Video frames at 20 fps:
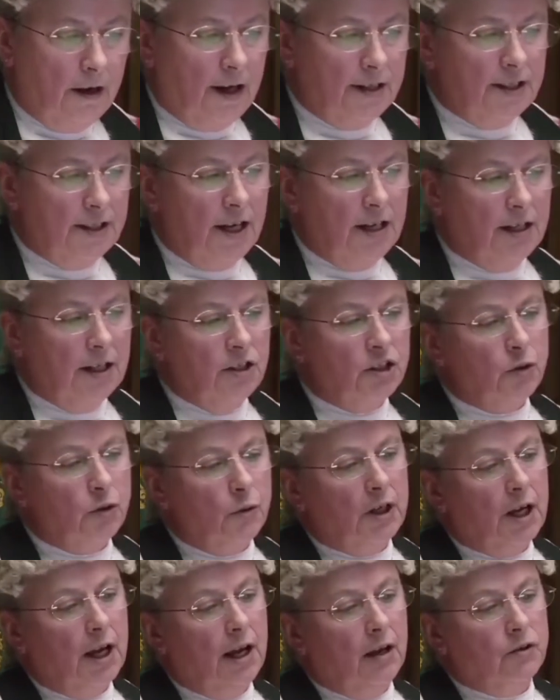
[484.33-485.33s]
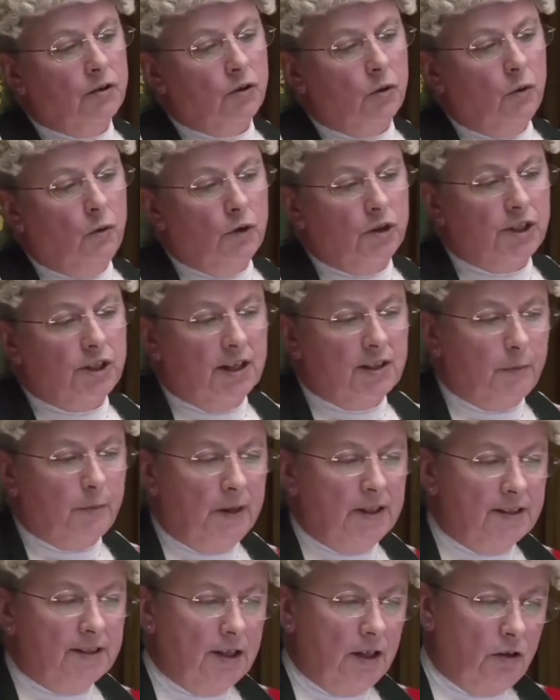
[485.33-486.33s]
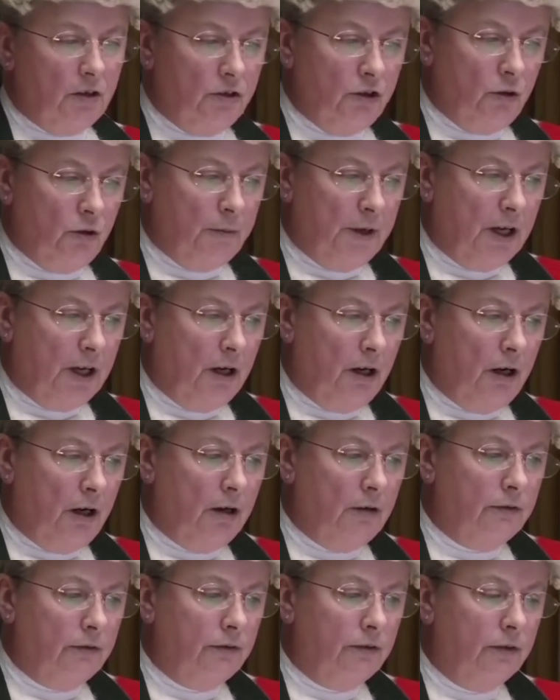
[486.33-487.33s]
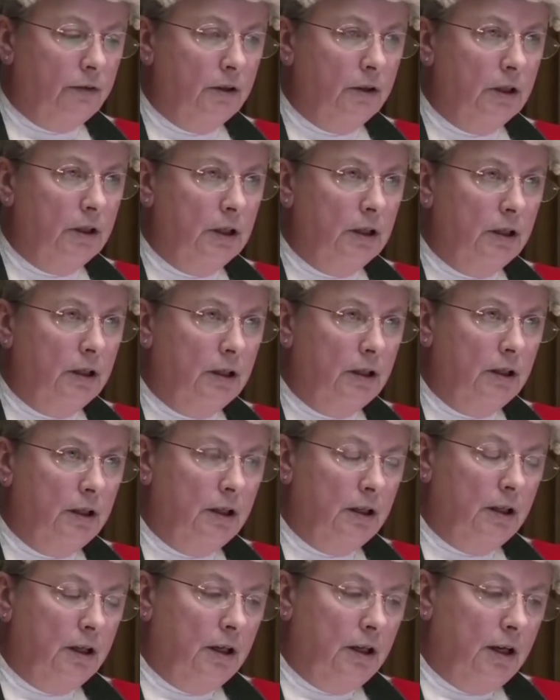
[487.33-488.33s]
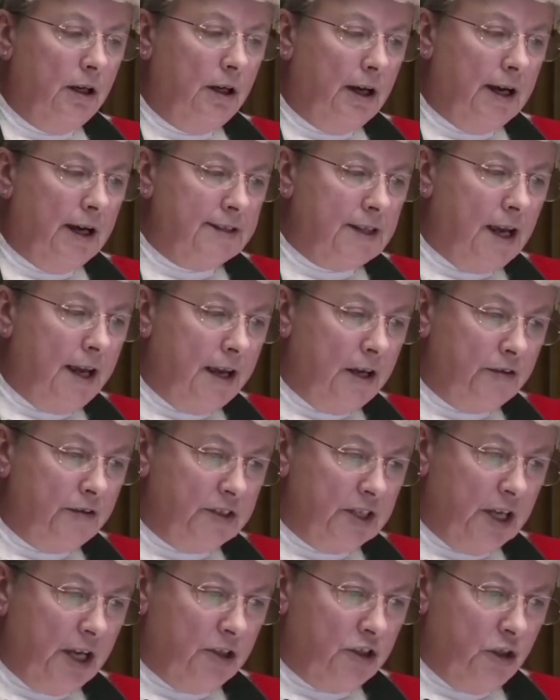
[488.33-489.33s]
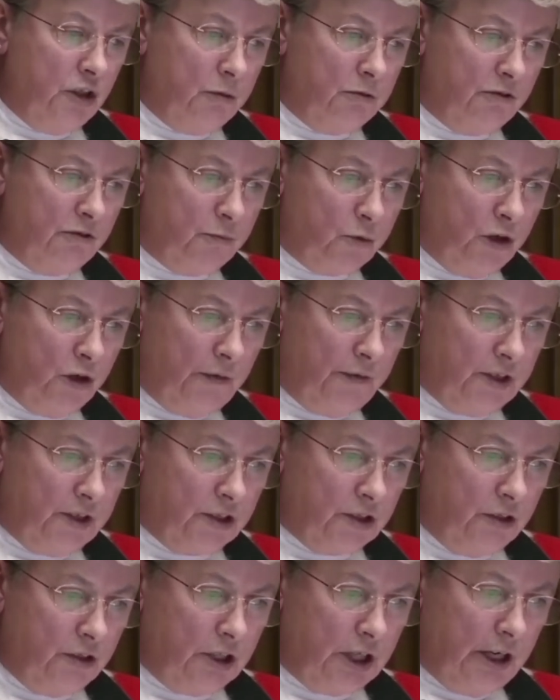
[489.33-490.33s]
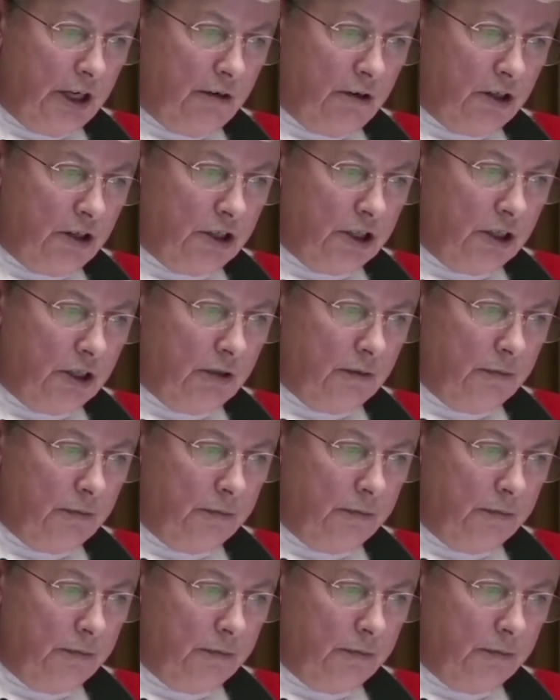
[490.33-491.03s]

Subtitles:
I take into account all that has been said on your behalf. As I have said, you were of previous good character.